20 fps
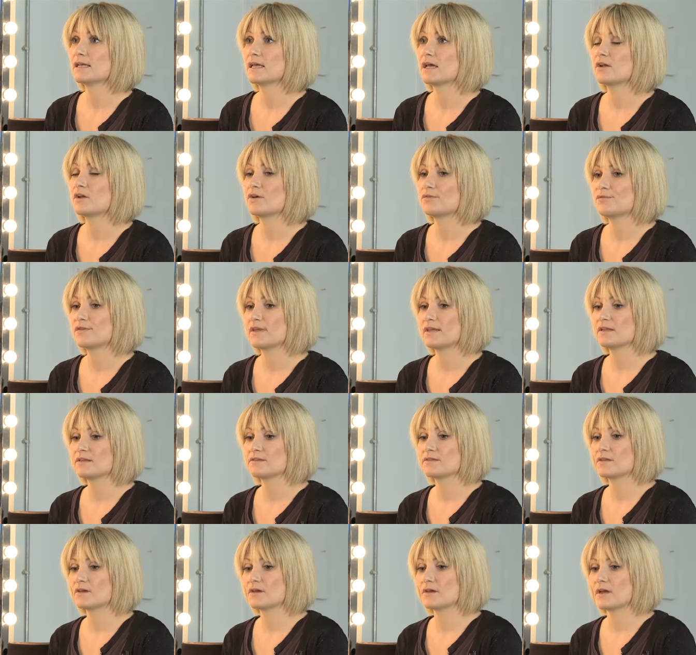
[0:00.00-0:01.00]
and I
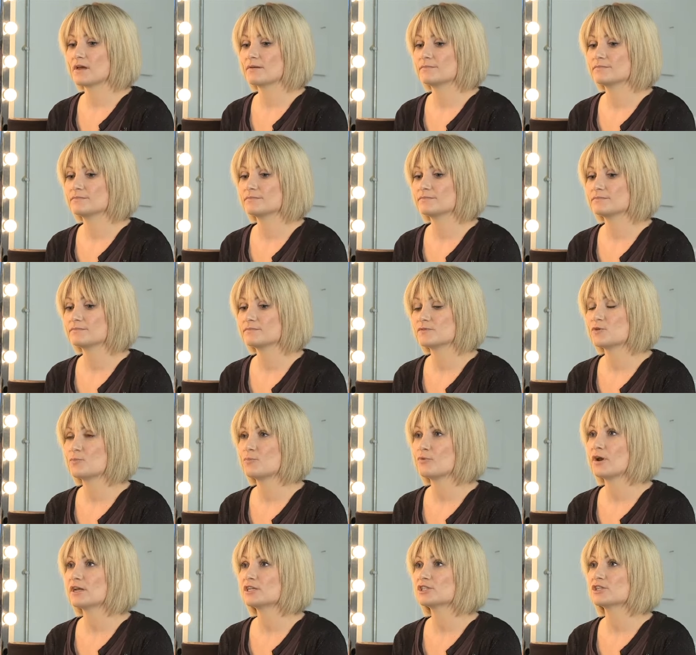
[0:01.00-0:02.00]
think that um,
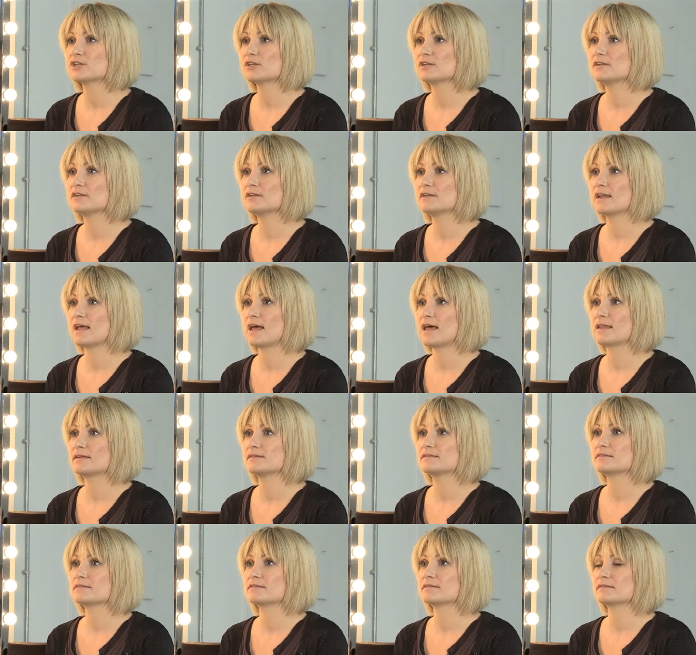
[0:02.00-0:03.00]
depression
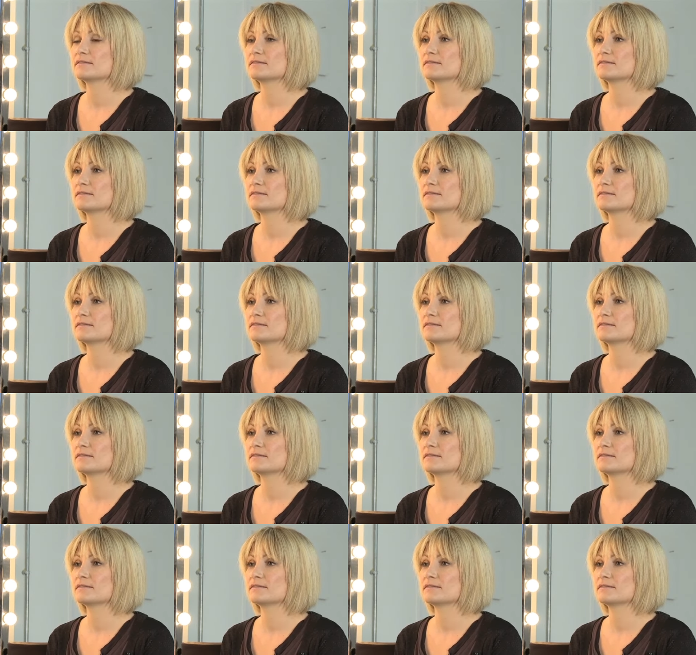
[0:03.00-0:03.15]
and